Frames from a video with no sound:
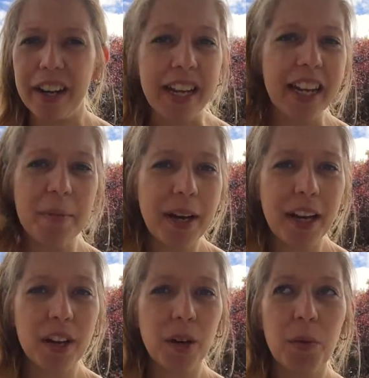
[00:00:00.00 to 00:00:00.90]
It came
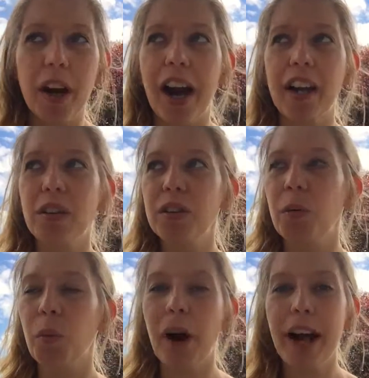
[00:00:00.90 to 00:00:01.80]
out of nowhere. I don't know
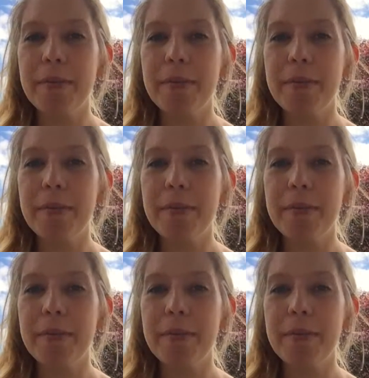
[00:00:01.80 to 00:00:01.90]
why